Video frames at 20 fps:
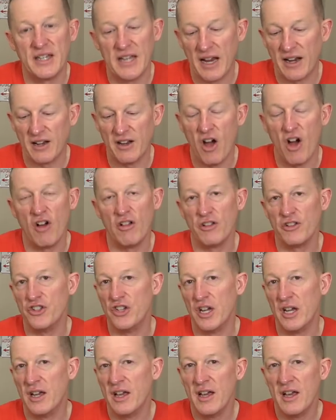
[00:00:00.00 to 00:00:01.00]

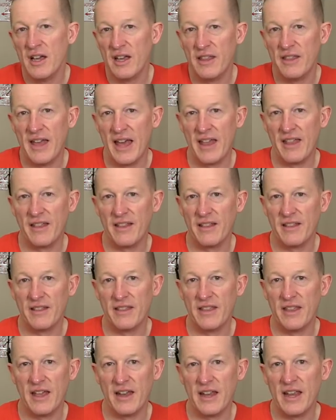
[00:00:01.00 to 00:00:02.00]
technology that,
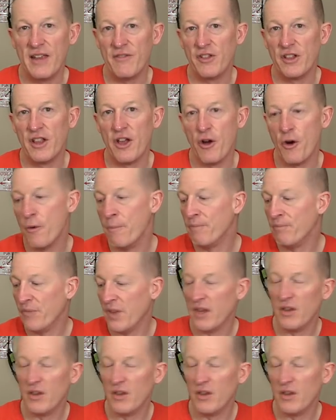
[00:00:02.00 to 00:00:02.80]
that even though,